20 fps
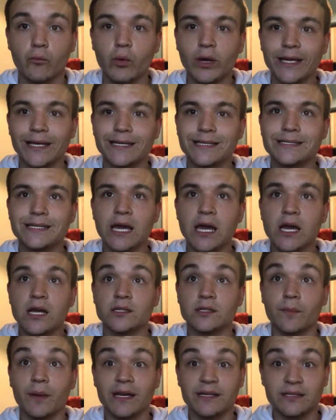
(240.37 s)
weeks
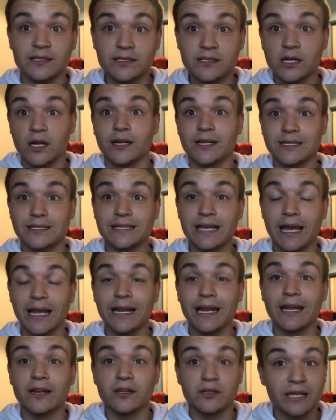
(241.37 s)
to basically kind of
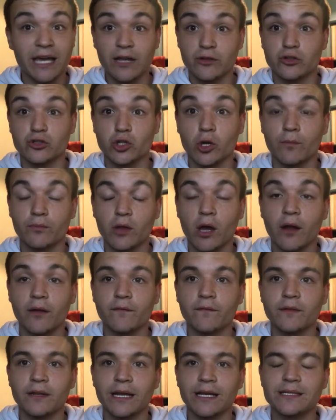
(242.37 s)
settle in and get the job done
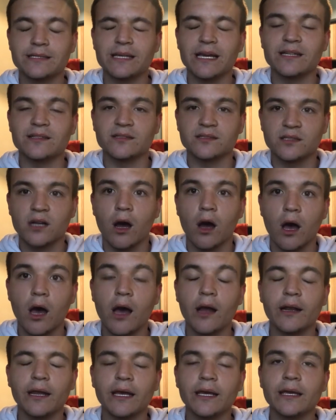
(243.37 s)
for next season, start
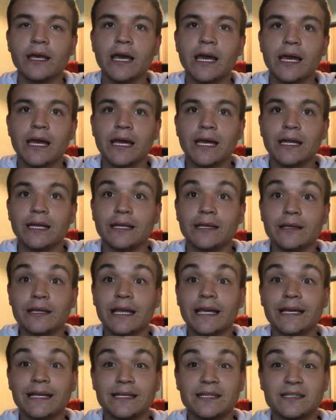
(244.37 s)
early,
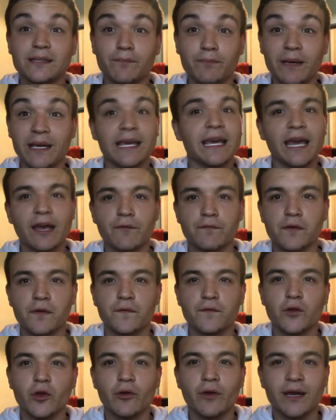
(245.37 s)
needs to be here for a
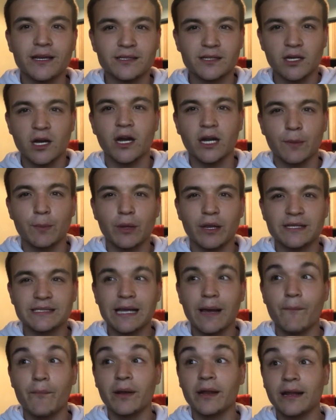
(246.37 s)
few years to kind of put the
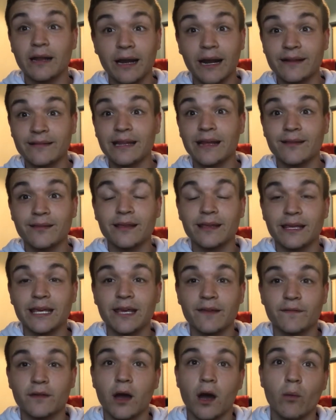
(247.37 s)
stamp in it. And I did think
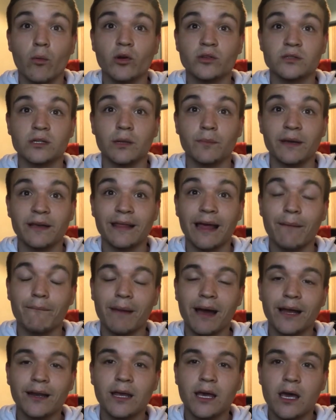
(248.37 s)
Keith Carr was going to be that
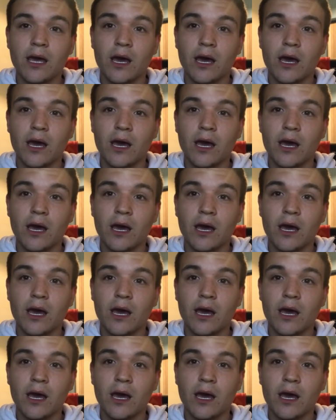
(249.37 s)
man,